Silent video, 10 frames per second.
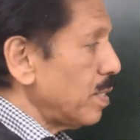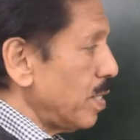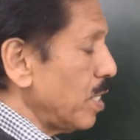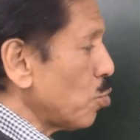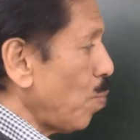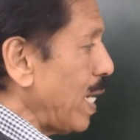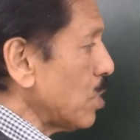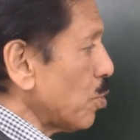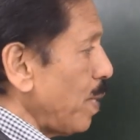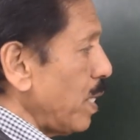
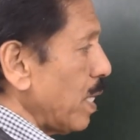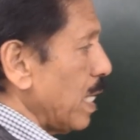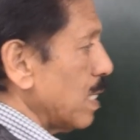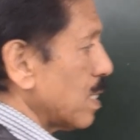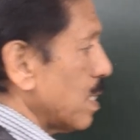displacement is